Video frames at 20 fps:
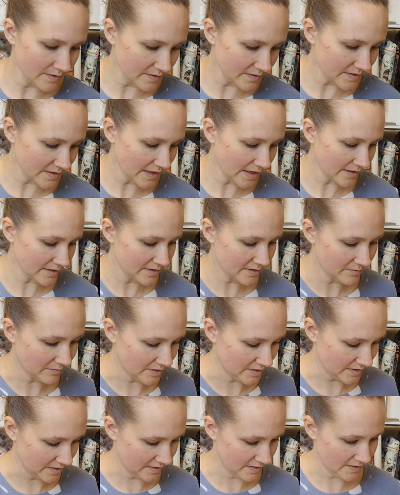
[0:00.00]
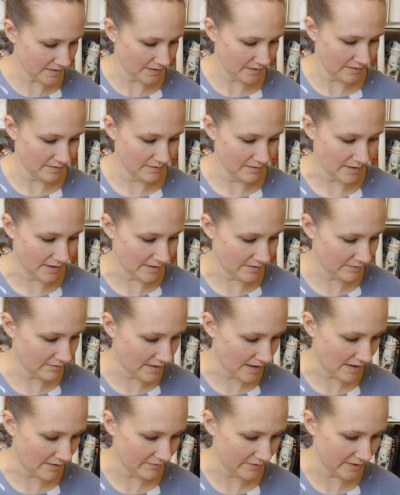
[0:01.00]
These next ones, let's see, I don't
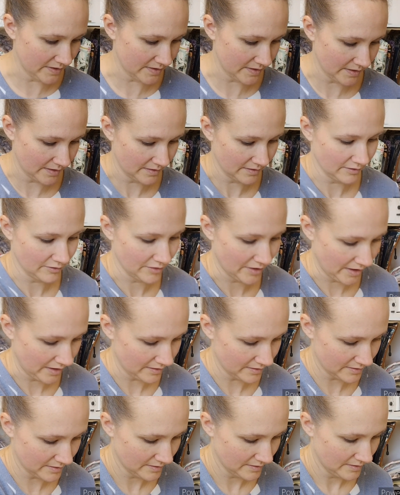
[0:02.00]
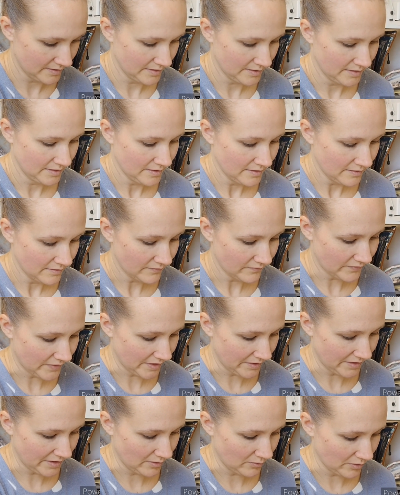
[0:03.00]
have these in the great,
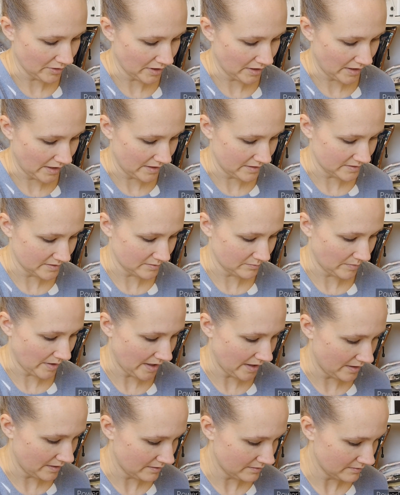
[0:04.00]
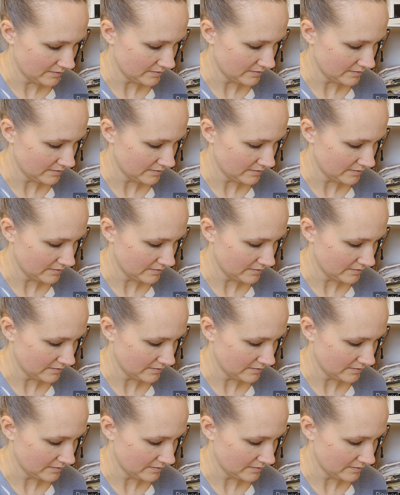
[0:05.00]
very organized way.